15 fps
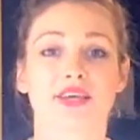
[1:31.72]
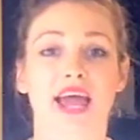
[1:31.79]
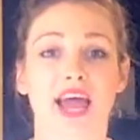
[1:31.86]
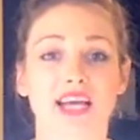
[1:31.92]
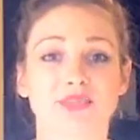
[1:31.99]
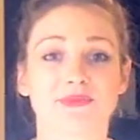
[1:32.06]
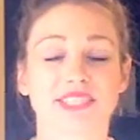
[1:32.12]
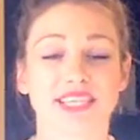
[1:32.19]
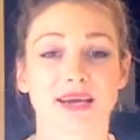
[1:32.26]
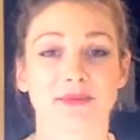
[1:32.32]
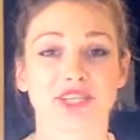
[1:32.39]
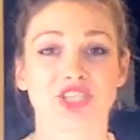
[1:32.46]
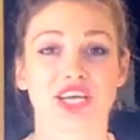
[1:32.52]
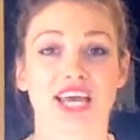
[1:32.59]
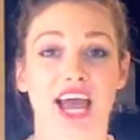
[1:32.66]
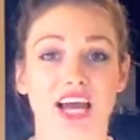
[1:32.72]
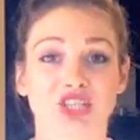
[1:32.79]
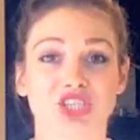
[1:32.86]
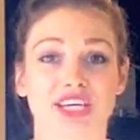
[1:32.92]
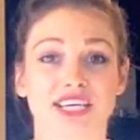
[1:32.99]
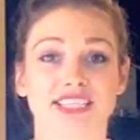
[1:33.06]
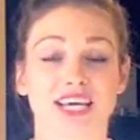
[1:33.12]
has been damaged, it
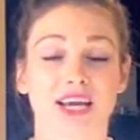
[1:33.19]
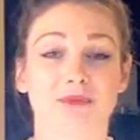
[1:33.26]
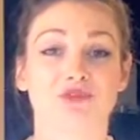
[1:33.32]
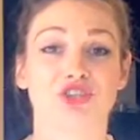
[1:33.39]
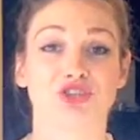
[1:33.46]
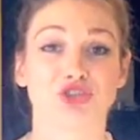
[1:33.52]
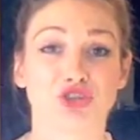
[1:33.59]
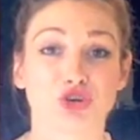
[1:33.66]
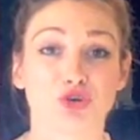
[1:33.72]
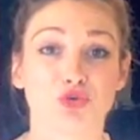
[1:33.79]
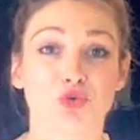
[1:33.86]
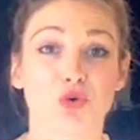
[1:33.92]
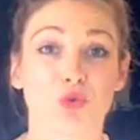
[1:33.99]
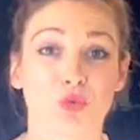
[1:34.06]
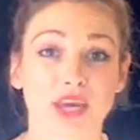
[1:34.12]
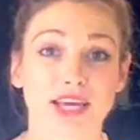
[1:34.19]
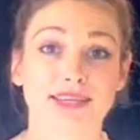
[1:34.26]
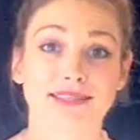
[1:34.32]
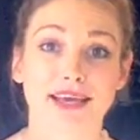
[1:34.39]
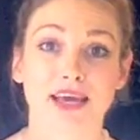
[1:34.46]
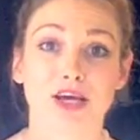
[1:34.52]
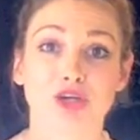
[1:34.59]
actually can take up to two
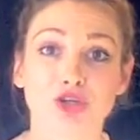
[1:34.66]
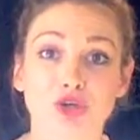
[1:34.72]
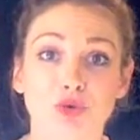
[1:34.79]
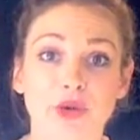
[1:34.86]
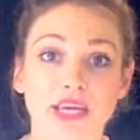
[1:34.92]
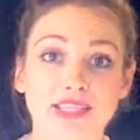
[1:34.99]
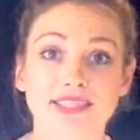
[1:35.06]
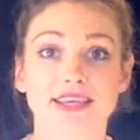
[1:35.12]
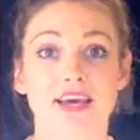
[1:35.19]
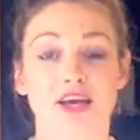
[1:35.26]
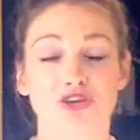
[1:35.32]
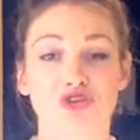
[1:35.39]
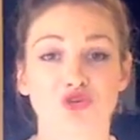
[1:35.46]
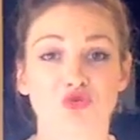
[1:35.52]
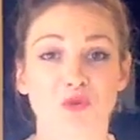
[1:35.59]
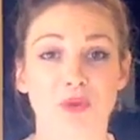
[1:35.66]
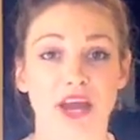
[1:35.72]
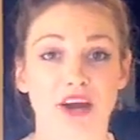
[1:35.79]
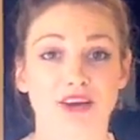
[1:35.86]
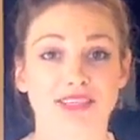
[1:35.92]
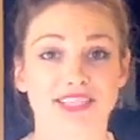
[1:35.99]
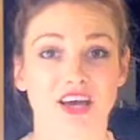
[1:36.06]
weeks, two weeks to
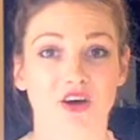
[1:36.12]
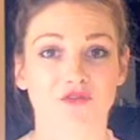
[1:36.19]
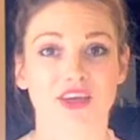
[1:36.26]
repair itself,